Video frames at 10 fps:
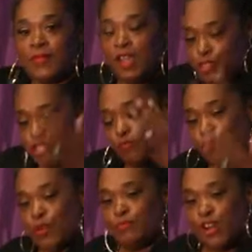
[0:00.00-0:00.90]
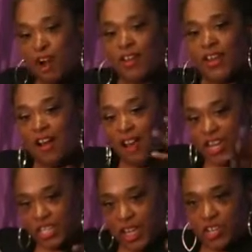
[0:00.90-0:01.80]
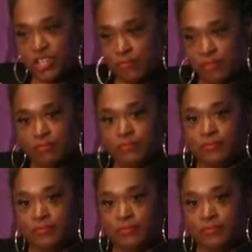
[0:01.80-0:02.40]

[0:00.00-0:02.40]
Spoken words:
It was the room targeted, our education room.